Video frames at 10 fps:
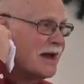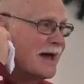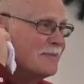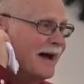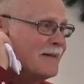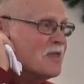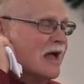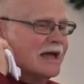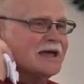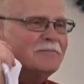Amen.
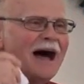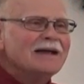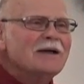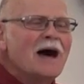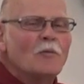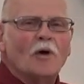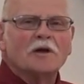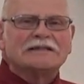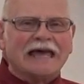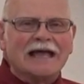He might not want
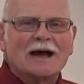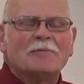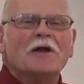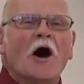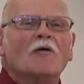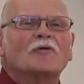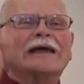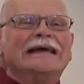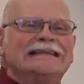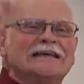to take up an
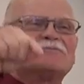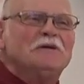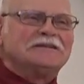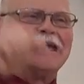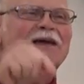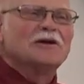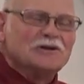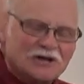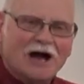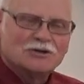offering at this particular
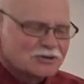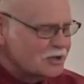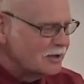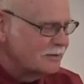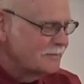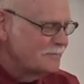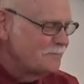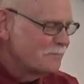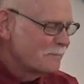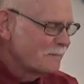juncture.
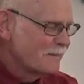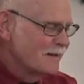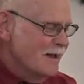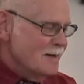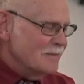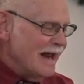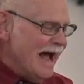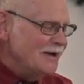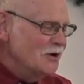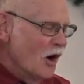Amen. But
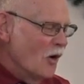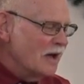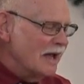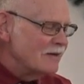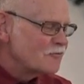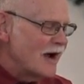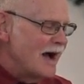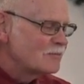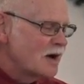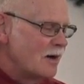I know him, for I
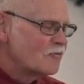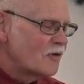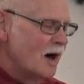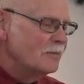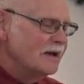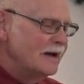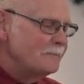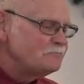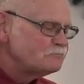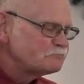have come from
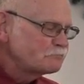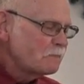him,